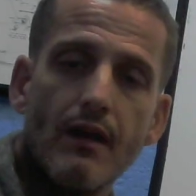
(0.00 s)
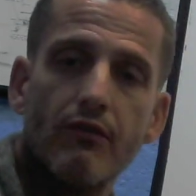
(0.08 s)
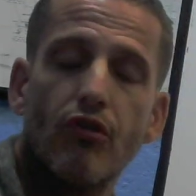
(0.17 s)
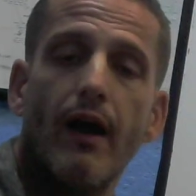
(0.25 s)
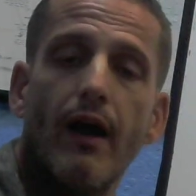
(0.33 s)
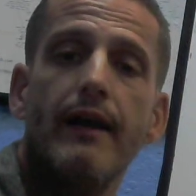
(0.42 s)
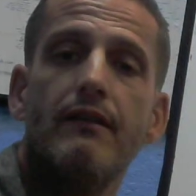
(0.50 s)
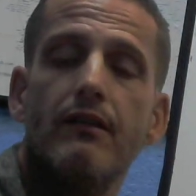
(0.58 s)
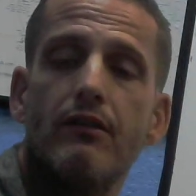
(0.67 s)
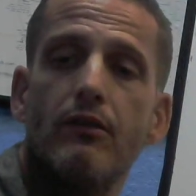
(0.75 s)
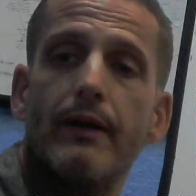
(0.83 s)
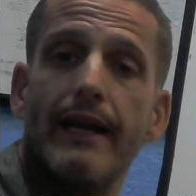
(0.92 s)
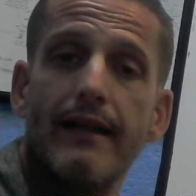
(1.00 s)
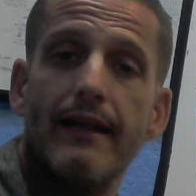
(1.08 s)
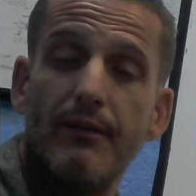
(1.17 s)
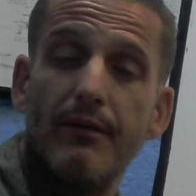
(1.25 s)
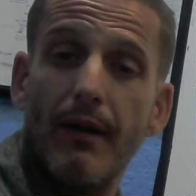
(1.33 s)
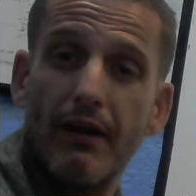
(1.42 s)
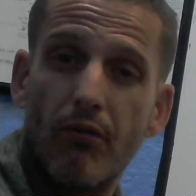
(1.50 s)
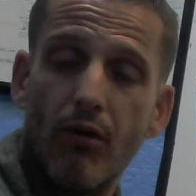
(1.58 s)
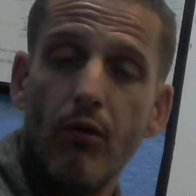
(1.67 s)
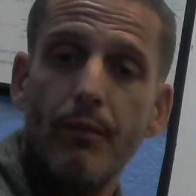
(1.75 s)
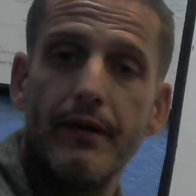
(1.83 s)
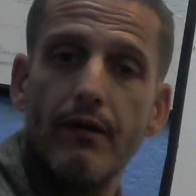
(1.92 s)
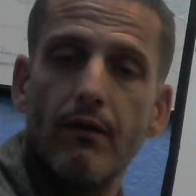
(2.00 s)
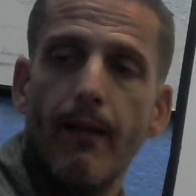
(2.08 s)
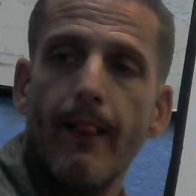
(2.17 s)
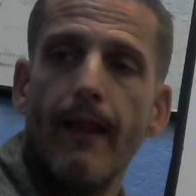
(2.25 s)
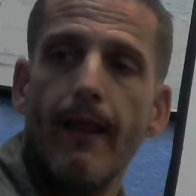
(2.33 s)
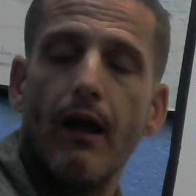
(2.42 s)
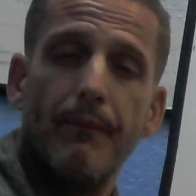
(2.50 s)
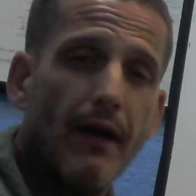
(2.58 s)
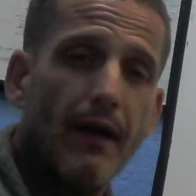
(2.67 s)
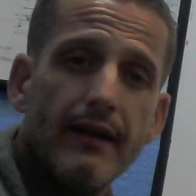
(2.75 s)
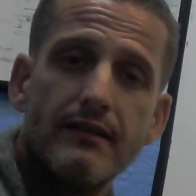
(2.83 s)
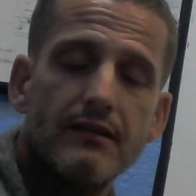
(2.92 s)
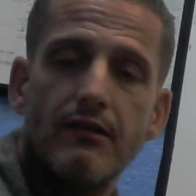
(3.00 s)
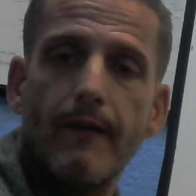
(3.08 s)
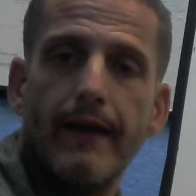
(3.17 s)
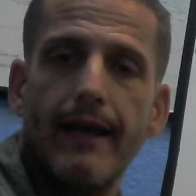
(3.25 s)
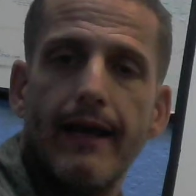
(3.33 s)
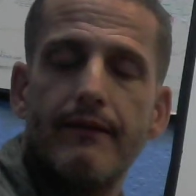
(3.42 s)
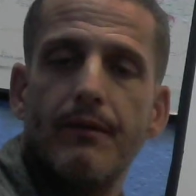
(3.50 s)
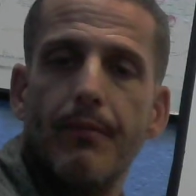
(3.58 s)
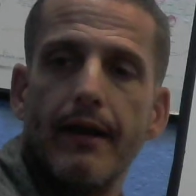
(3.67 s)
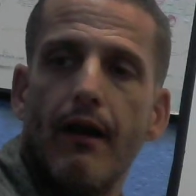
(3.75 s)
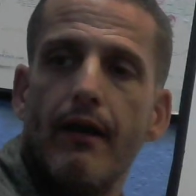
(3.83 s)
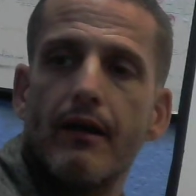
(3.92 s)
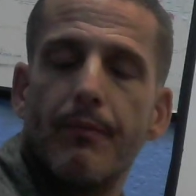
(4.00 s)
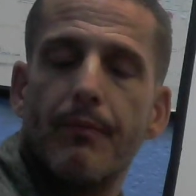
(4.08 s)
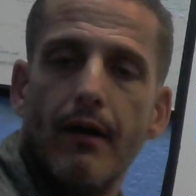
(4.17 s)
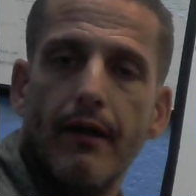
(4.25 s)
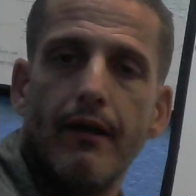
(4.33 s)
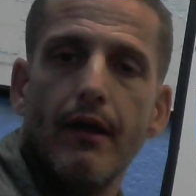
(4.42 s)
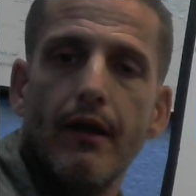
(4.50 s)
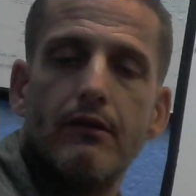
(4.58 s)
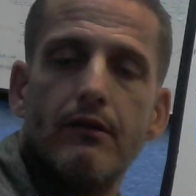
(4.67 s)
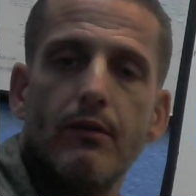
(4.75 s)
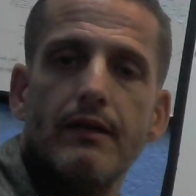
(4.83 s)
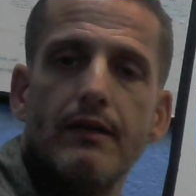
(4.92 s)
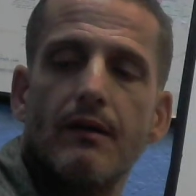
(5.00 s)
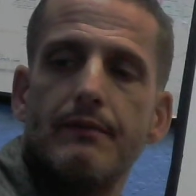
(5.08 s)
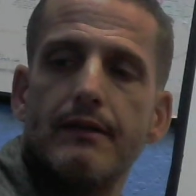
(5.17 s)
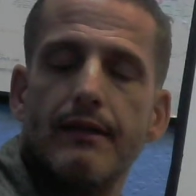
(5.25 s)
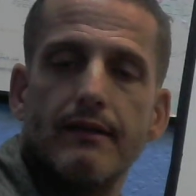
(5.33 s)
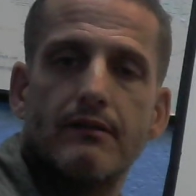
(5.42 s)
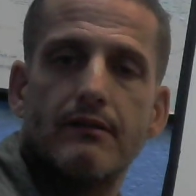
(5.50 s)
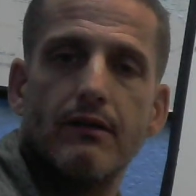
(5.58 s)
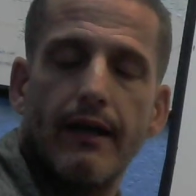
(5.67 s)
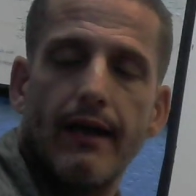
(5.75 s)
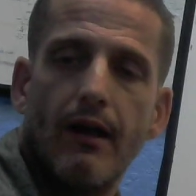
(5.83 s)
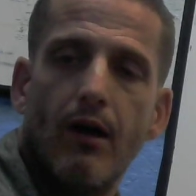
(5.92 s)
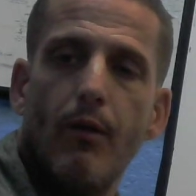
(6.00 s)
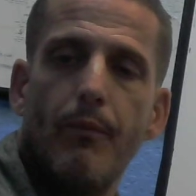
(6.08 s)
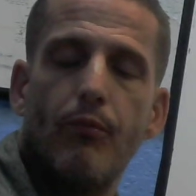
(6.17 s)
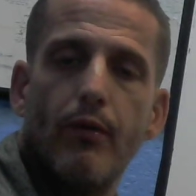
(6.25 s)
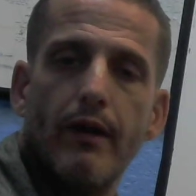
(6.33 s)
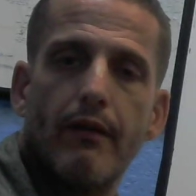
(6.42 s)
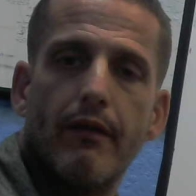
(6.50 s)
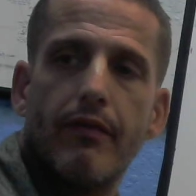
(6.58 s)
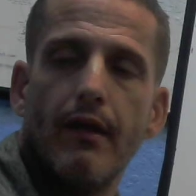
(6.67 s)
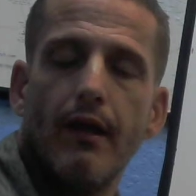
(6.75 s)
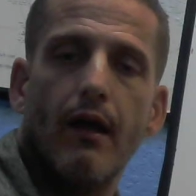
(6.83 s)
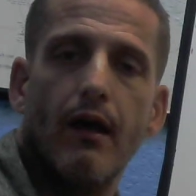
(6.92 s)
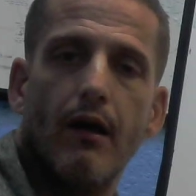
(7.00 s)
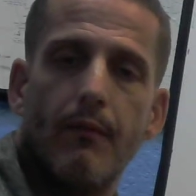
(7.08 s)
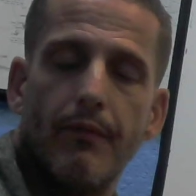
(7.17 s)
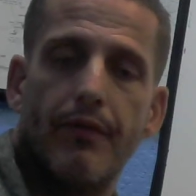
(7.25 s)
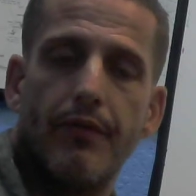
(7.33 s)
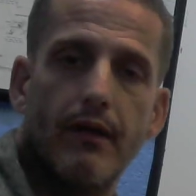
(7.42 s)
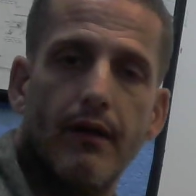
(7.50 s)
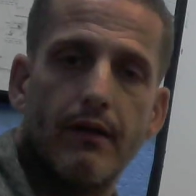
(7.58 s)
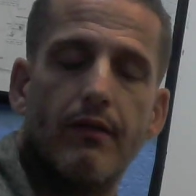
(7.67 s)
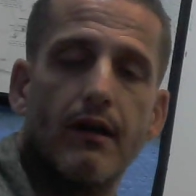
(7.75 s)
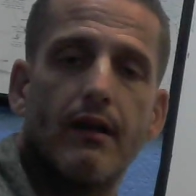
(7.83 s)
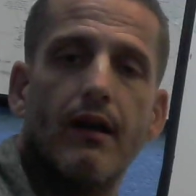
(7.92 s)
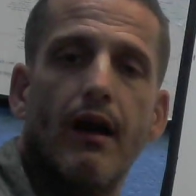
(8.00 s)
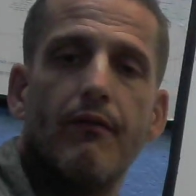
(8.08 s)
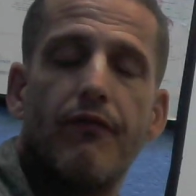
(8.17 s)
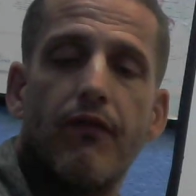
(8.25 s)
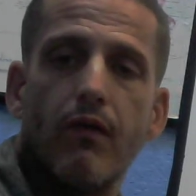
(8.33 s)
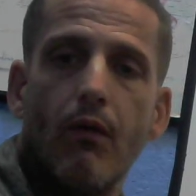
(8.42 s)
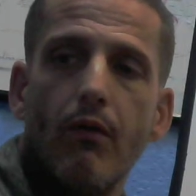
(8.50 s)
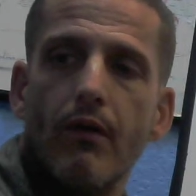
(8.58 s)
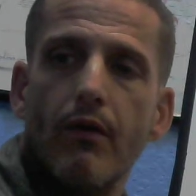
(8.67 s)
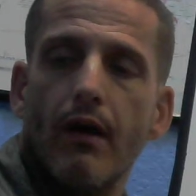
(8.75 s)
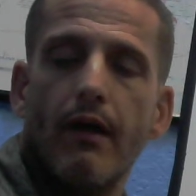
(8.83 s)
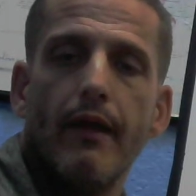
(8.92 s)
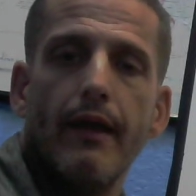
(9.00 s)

trying to do an antimicrobial, not necessarily an antibiotic, but doing something that's going to help with the gut flora.